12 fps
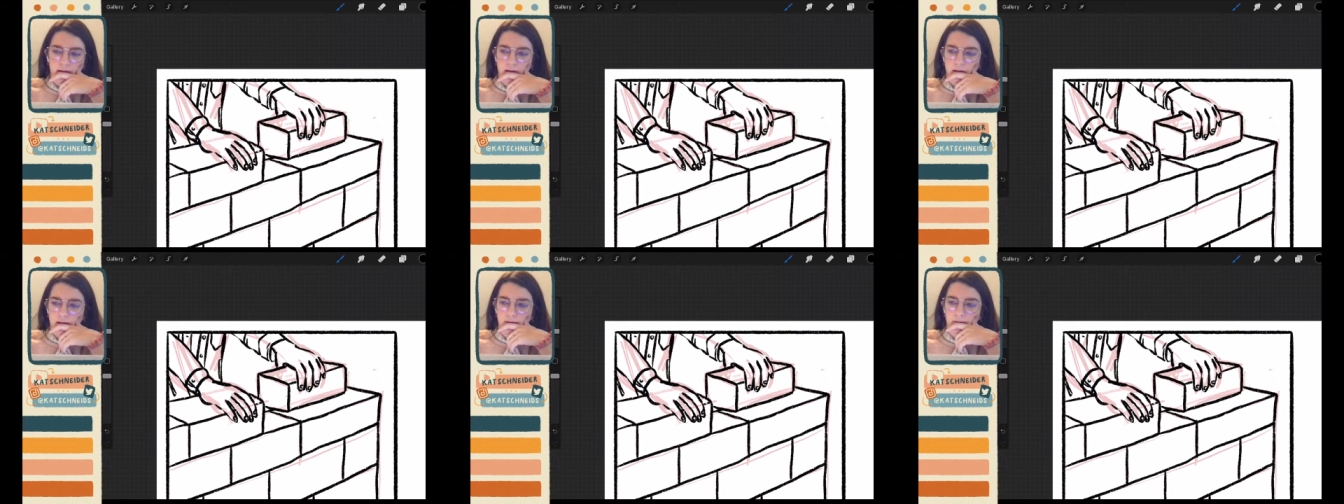
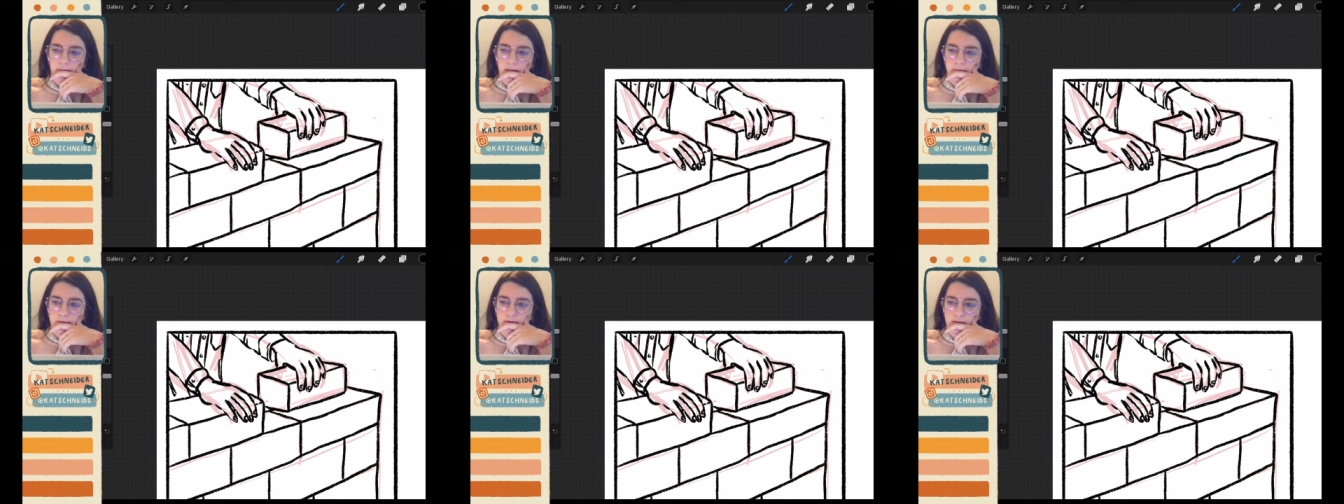how to
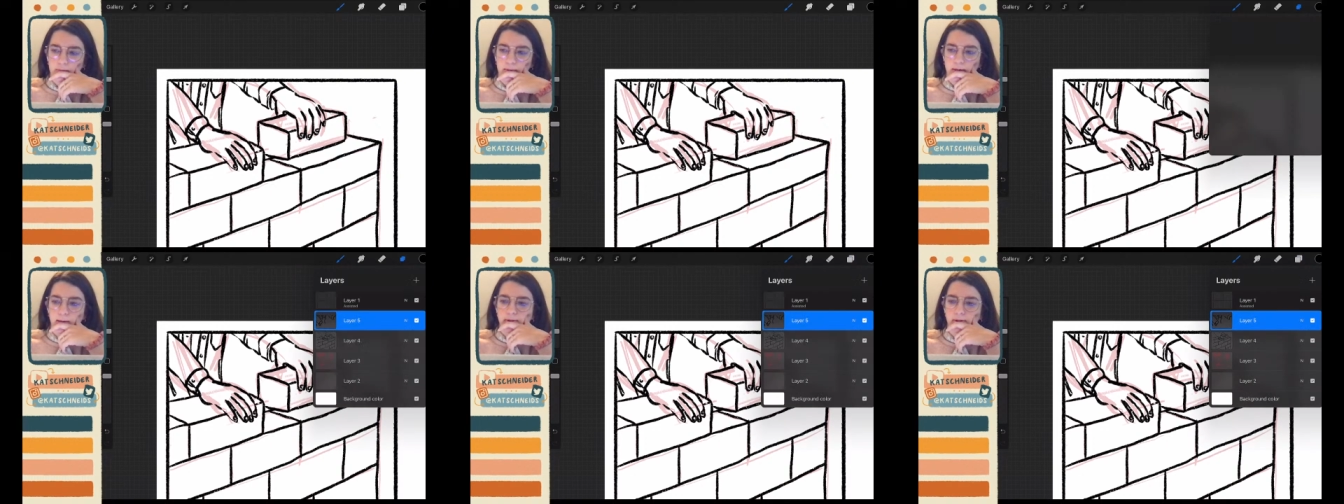play music
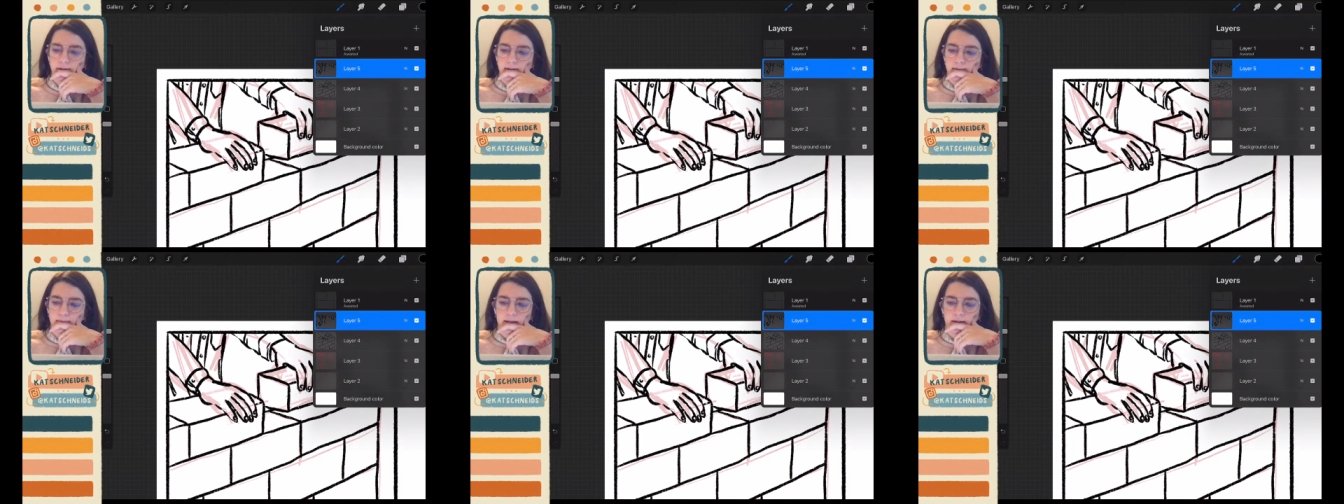properly in
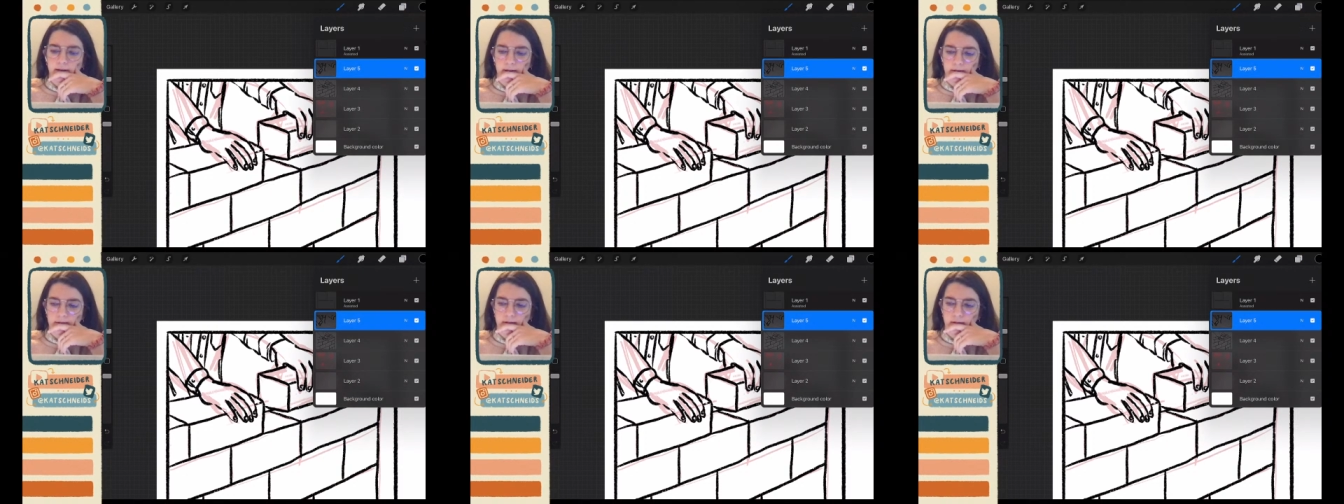the
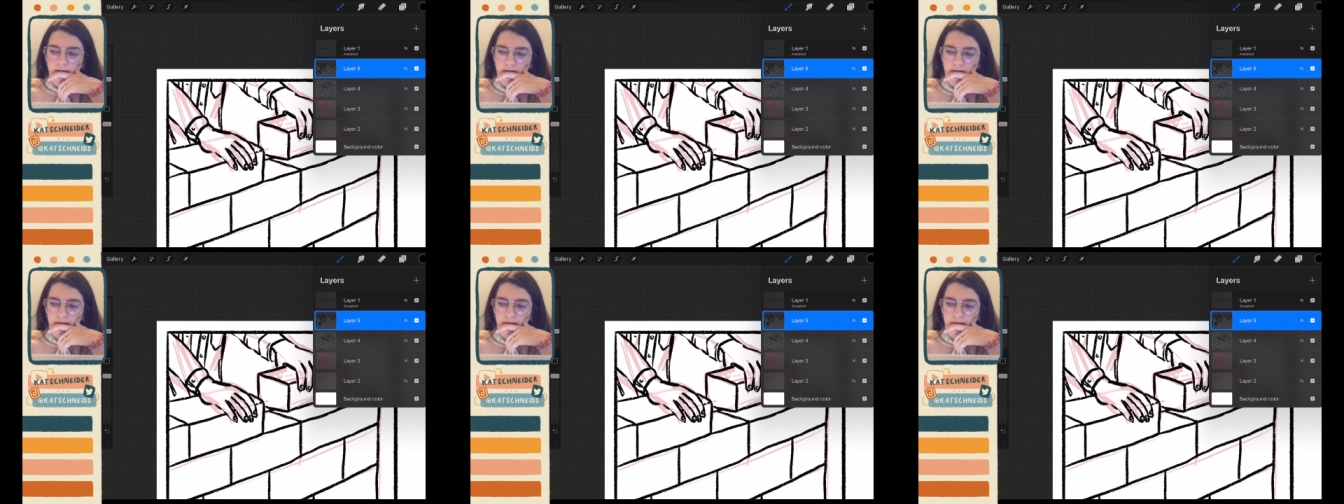background.